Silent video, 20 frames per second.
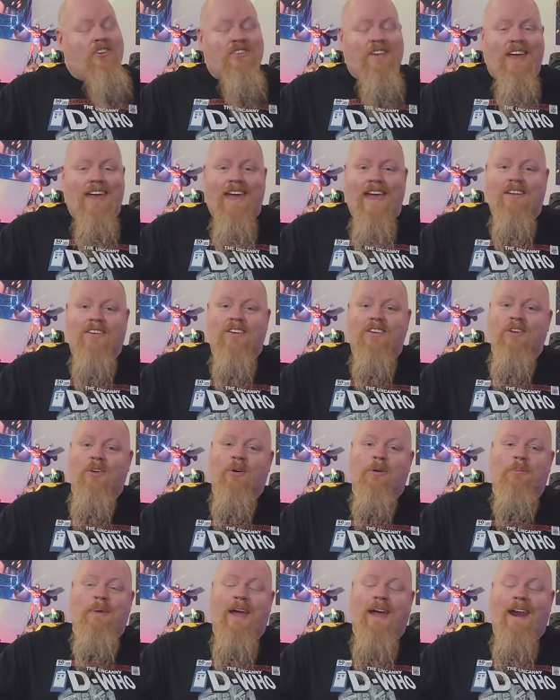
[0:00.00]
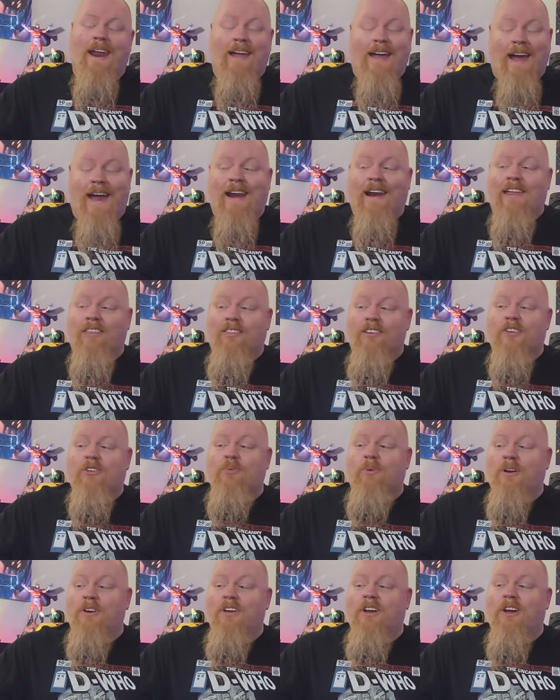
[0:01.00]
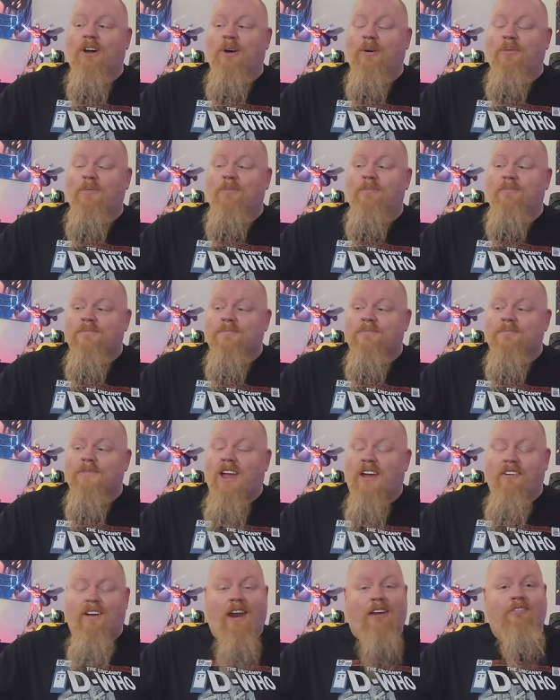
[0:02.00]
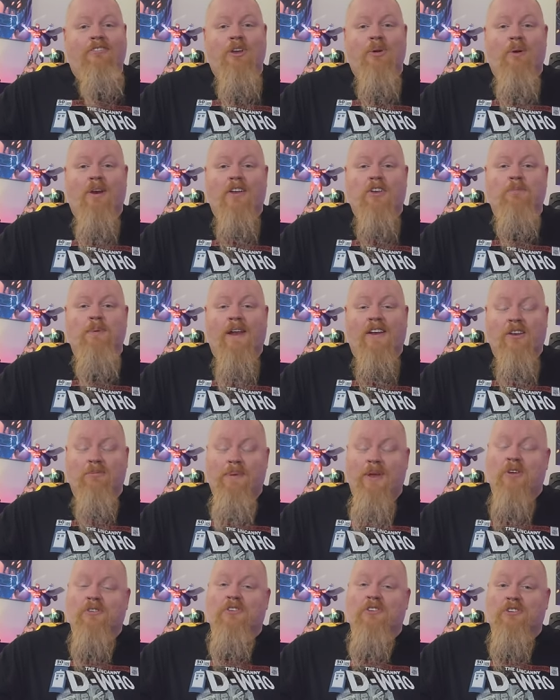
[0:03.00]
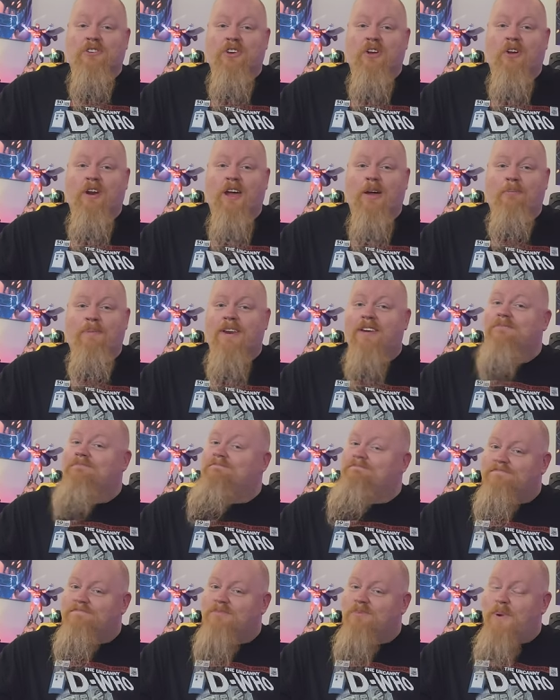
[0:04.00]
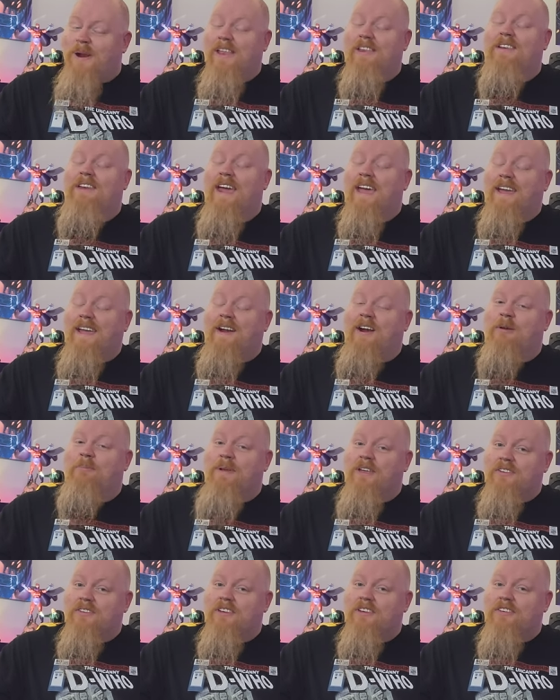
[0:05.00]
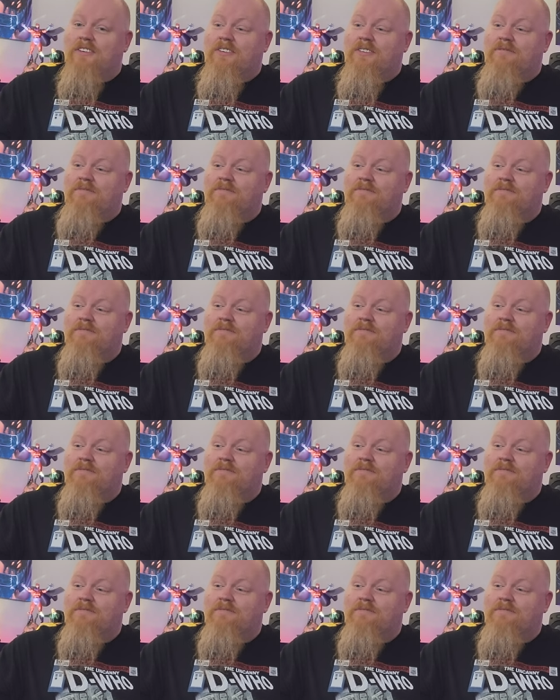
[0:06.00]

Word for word: as I hate to do it, man, I gotta let this one go. I've got a few unexpected bills that showed up, and we need to take care of business.